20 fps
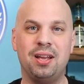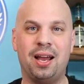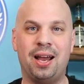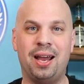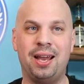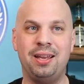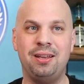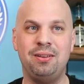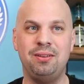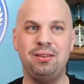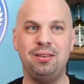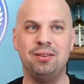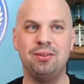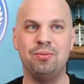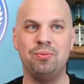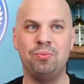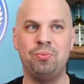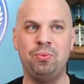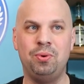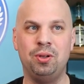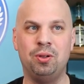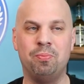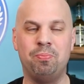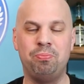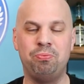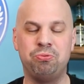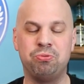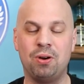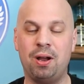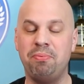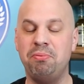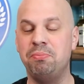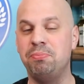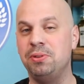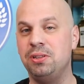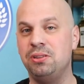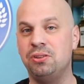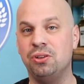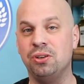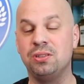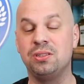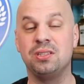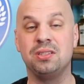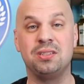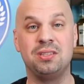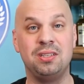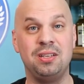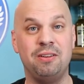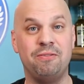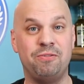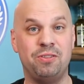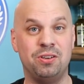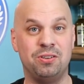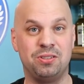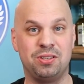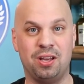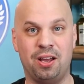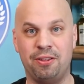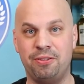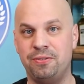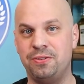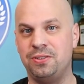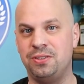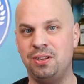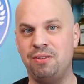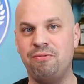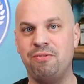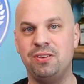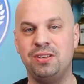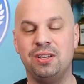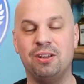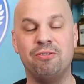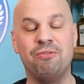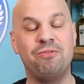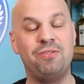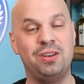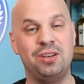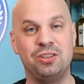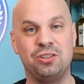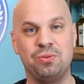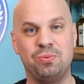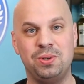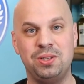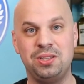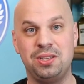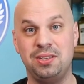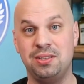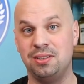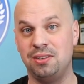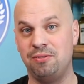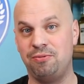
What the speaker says: I will probably look to see if there's other Zinfandel finished whiskeys,